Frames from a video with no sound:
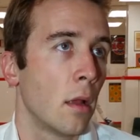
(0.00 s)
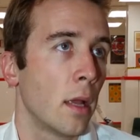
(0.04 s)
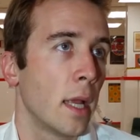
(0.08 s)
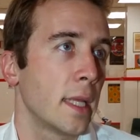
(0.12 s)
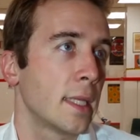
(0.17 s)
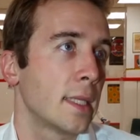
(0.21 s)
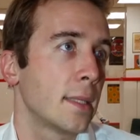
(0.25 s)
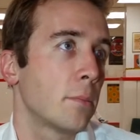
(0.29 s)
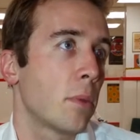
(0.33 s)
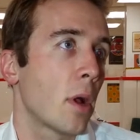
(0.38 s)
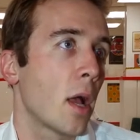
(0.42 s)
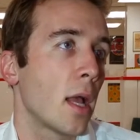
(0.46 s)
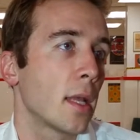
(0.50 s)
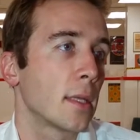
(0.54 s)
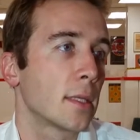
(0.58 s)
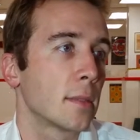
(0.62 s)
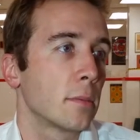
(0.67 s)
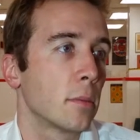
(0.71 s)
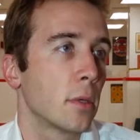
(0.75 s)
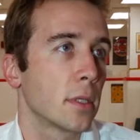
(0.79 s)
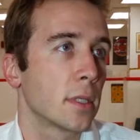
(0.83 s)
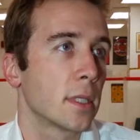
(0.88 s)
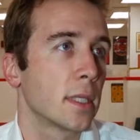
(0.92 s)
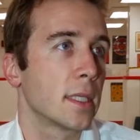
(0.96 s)
It's
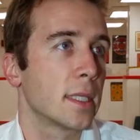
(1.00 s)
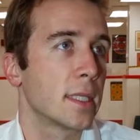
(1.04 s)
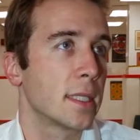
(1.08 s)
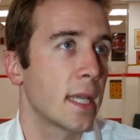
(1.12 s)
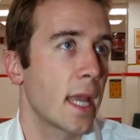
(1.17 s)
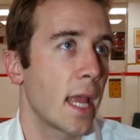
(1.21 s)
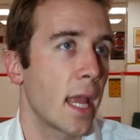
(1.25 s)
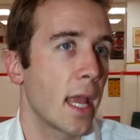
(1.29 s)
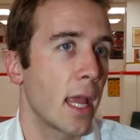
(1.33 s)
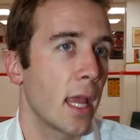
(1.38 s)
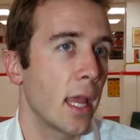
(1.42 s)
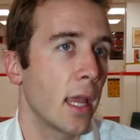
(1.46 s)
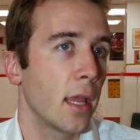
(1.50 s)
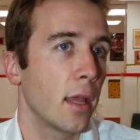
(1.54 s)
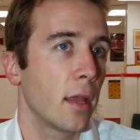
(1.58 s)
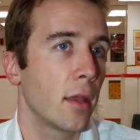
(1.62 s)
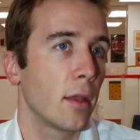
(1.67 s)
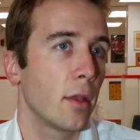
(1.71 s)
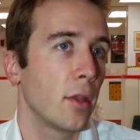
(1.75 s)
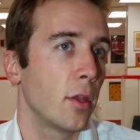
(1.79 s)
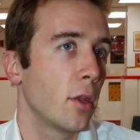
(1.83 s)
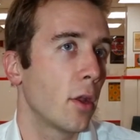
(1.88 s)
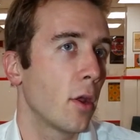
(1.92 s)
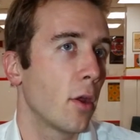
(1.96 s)
impossible to
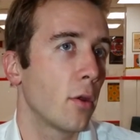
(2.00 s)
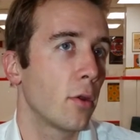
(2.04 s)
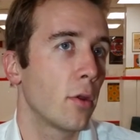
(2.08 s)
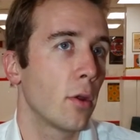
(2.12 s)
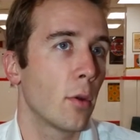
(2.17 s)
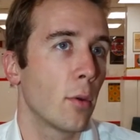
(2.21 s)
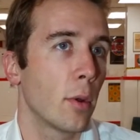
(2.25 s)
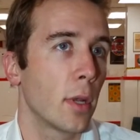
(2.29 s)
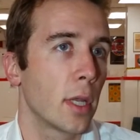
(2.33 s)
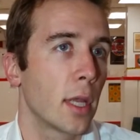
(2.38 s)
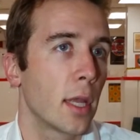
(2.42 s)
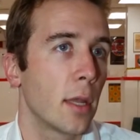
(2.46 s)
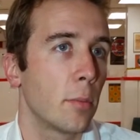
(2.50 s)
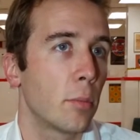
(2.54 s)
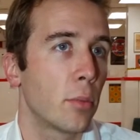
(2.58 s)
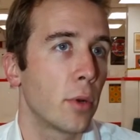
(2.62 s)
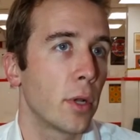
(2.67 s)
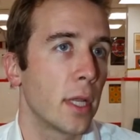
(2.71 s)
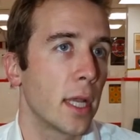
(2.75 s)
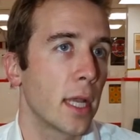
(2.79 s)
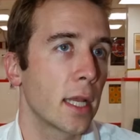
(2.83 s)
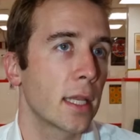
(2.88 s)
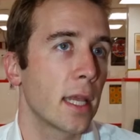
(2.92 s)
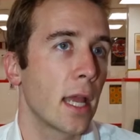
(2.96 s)
say. You know, no one can
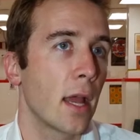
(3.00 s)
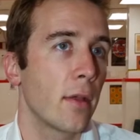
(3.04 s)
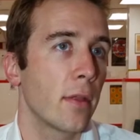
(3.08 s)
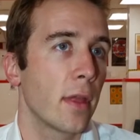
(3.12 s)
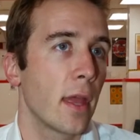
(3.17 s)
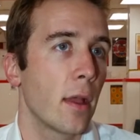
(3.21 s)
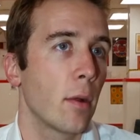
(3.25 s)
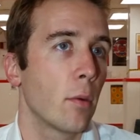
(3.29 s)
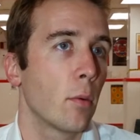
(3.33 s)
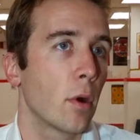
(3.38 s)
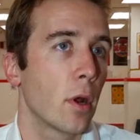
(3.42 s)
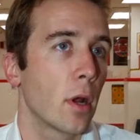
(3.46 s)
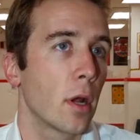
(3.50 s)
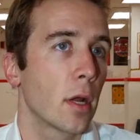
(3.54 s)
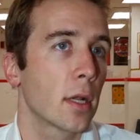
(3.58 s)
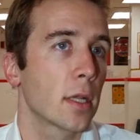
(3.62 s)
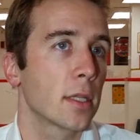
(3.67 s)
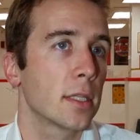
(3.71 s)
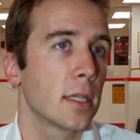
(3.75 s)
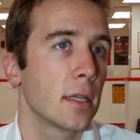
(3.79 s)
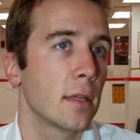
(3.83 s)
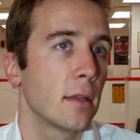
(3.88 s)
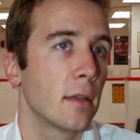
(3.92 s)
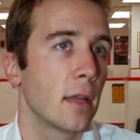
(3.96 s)
predict how that
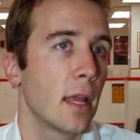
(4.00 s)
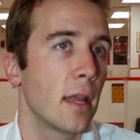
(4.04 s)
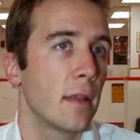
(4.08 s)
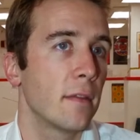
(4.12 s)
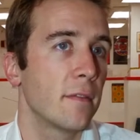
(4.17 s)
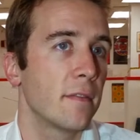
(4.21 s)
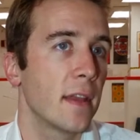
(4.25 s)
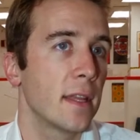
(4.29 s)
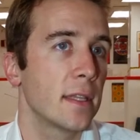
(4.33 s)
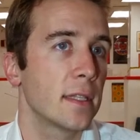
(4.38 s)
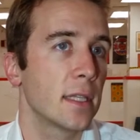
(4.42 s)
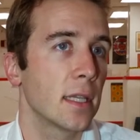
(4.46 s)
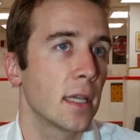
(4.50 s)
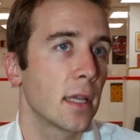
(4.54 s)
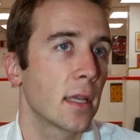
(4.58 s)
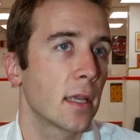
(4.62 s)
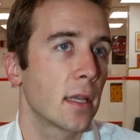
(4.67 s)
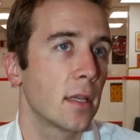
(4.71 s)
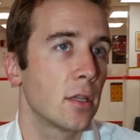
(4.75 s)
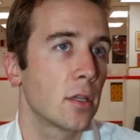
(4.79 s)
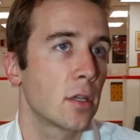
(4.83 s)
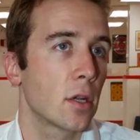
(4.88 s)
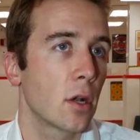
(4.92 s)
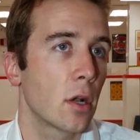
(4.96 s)
works, and fencing
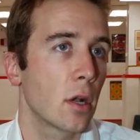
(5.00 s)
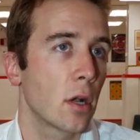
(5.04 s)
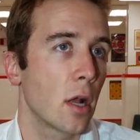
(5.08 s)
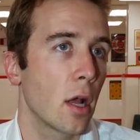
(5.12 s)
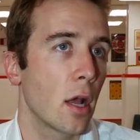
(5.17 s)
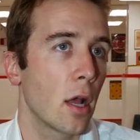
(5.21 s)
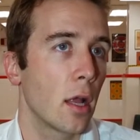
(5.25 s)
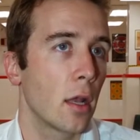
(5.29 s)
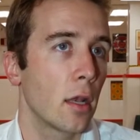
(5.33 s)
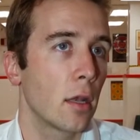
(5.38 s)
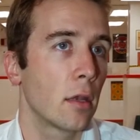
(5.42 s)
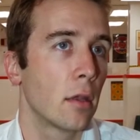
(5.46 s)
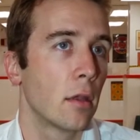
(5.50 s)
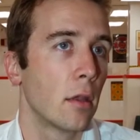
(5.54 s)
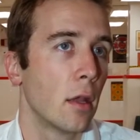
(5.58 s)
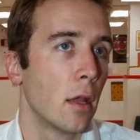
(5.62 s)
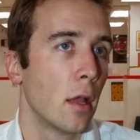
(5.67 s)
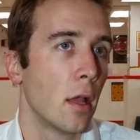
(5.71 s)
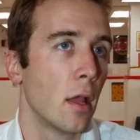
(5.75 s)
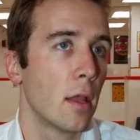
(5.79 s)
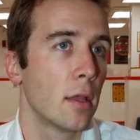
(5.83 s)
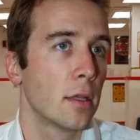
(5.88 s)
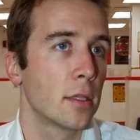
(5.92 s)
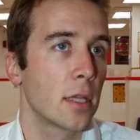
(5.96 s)
can turn on
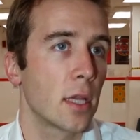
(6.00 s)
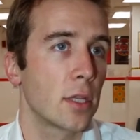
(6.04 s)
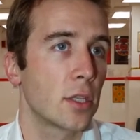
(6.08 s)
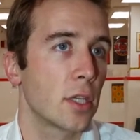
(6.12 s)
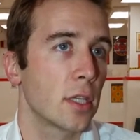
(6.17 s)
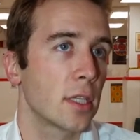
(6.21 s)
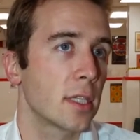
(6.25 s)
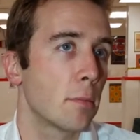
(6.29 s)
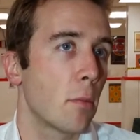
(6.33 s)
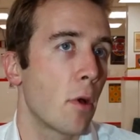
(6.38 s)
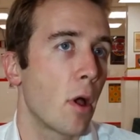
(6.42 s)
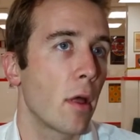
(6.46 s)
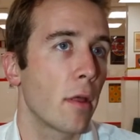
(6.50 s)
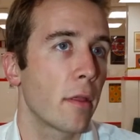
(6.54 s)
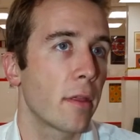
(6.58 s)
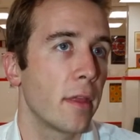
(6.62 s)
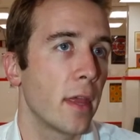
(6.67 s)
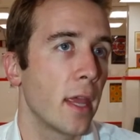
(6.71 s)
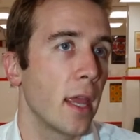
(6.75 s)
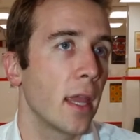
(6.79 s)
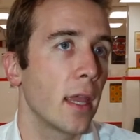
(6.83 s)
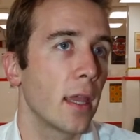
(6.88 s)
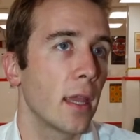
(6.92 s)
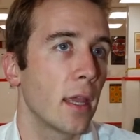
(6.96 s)
such a small
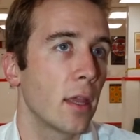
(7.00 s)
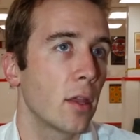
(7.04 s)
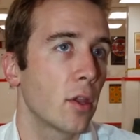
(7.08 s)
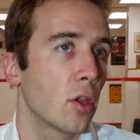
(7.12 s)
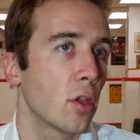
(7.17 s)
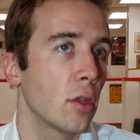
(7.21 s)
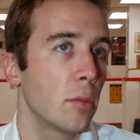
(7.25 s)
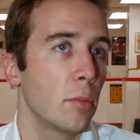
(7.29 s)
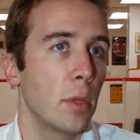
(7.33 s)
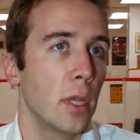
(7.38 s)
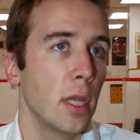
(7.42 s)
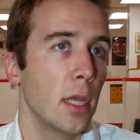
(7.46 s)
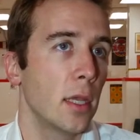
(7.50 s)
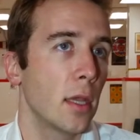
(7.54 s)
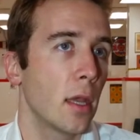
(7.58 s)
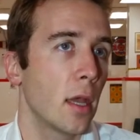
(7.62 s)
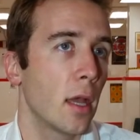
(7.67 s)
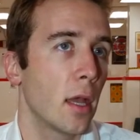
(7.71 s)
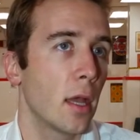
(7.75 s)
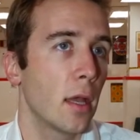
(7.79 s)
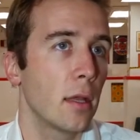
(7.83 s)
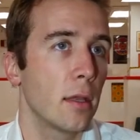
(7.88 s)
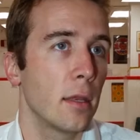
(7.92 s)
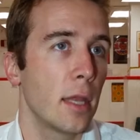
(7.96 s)
thing. It could be
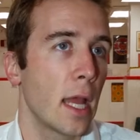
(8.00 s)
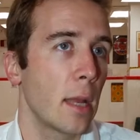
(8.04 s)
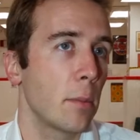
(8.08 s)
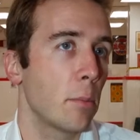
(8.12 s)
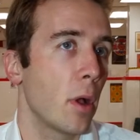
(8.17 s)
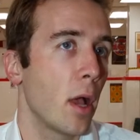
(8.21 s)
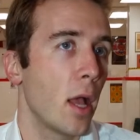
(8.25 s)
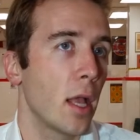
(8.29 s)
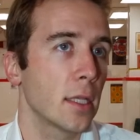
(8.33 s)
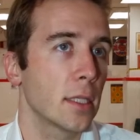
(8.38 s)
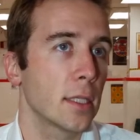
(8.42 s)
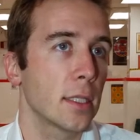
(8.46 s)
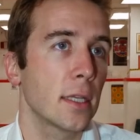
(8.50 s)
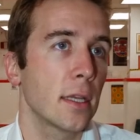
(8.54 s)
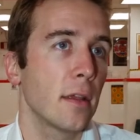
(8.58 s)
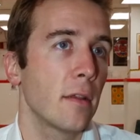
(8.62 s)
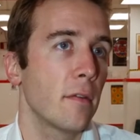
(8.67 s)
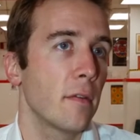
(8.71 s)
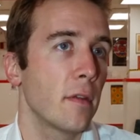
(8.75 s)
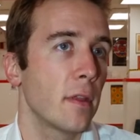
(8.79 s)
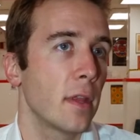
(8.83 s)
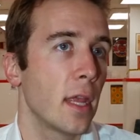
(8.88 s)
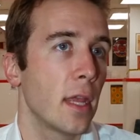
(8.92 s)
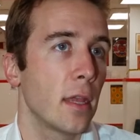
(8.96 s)
a net
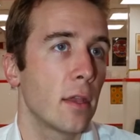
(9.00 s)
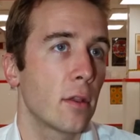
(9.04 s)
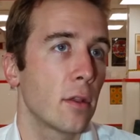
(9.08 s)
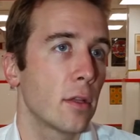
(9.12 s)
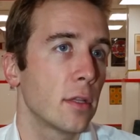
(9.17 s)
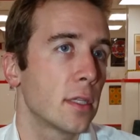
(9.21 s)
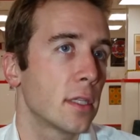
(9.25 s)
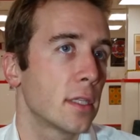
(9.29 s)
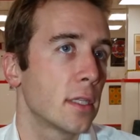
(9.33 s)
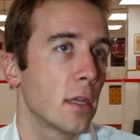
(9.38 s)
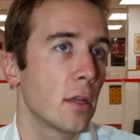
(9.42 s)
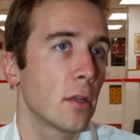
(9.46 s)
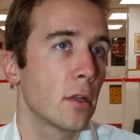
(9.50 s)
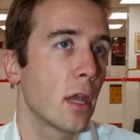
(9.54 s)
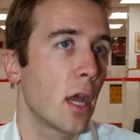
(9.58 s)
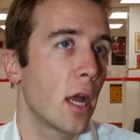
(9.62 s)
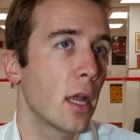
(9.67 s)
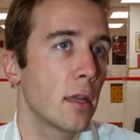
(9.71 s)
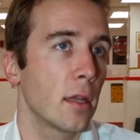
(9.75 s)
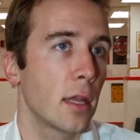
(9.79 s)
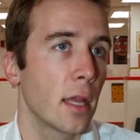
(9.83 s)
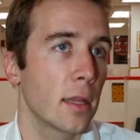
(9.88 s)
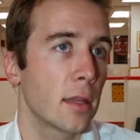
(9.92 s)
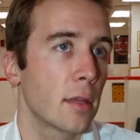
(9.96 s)
positive and they could still
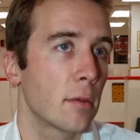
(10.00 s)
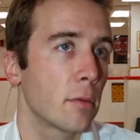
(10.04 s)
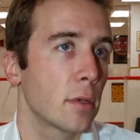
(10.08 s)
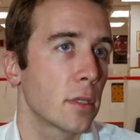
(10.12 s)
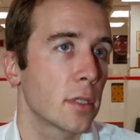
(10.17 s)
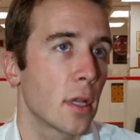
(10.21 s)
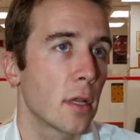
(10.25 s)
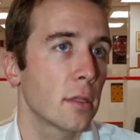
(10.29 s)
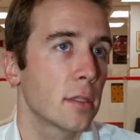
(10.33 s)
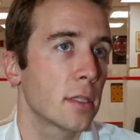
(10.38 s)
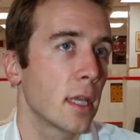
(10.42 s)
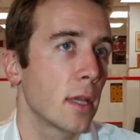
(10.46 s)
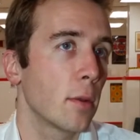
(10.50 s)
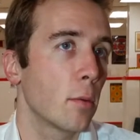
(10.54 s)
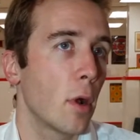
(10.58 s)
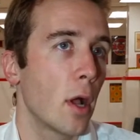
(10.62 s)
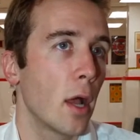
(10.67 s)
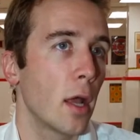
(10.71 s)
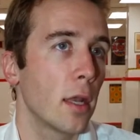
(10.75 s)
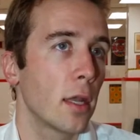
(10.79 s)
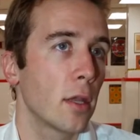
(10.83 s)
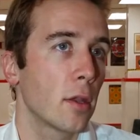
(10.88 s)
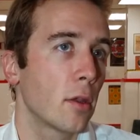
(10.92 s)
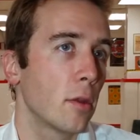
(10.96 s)
not get the results they
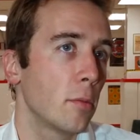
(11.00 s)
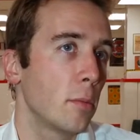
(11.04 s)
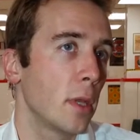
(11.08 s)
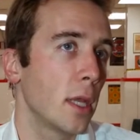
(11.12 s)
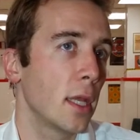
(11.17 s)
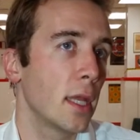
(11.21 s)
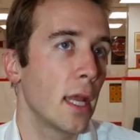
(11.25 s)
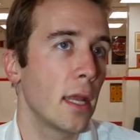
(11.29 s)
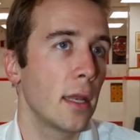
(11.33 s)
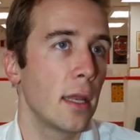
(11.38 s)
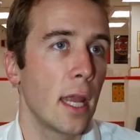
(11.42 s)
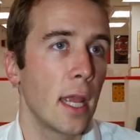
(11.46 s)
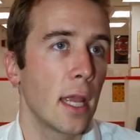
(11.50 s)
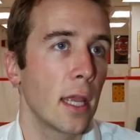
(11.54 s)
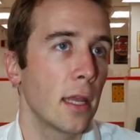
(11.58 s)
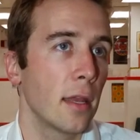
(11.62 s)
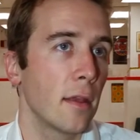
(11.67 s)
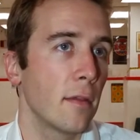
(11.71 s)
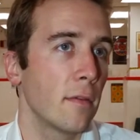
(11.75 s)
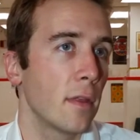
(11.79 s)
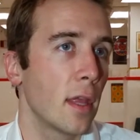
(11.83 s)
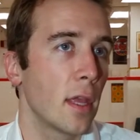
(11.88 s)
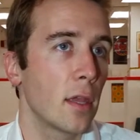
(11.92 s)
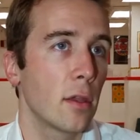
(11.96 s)
want. It could be a net
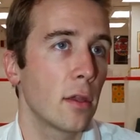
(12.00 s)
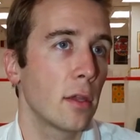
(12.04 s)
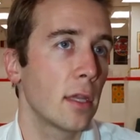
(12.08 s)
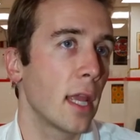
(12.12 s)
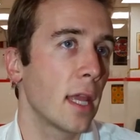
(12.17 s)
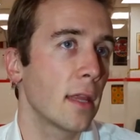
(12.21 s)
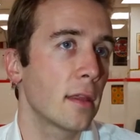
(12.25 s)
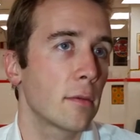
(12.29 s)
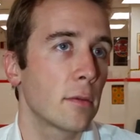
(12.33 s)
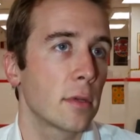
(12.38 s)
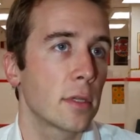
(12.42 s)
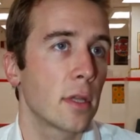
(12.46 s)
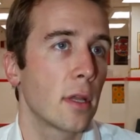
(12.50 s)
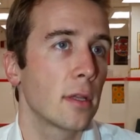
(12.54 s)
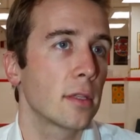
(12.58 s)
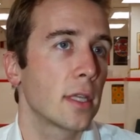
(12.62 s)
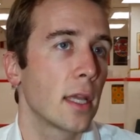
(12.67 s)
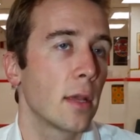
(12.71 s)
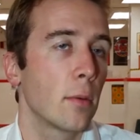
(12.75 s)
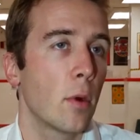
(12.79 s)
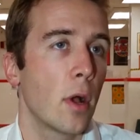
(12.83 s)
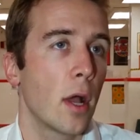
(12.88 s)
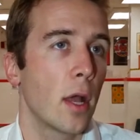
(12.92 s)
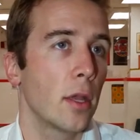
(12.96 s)
negative, they could get the results
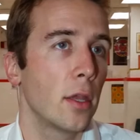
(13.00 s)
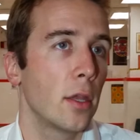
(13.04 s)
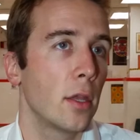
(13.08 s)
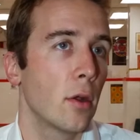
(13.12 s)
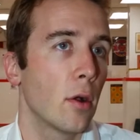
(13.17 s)
they want.